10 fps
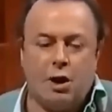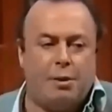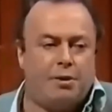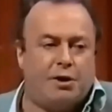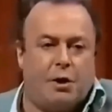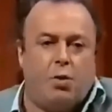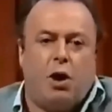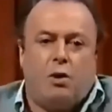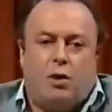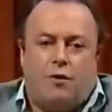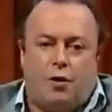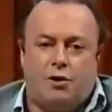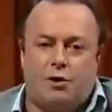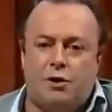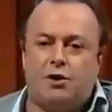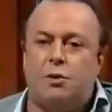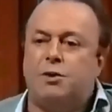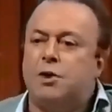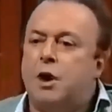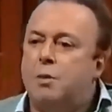And people say, why do I focus on the
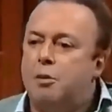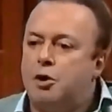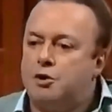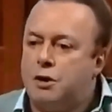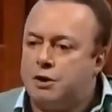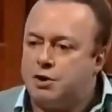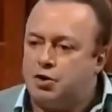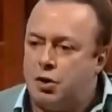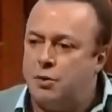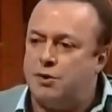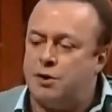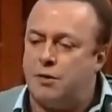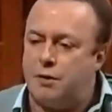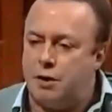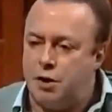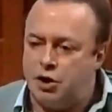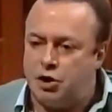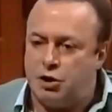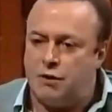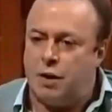extremists? Because the extremists have the
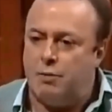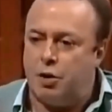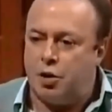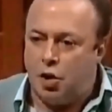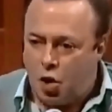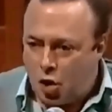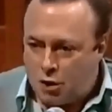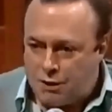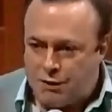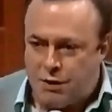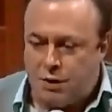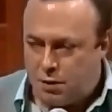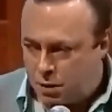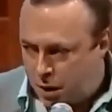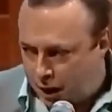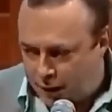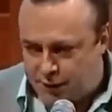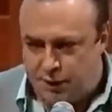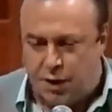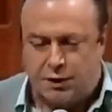initiative, and because, I
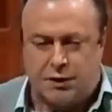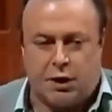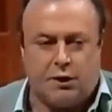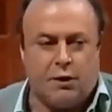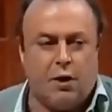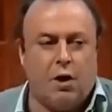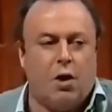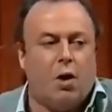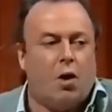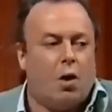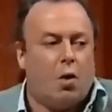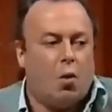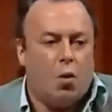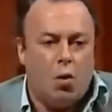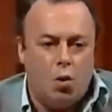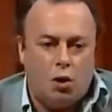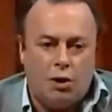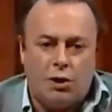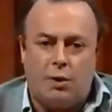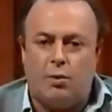haven't started yet, who
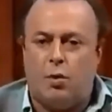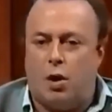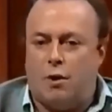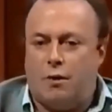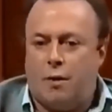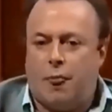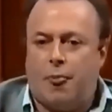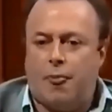condemned what?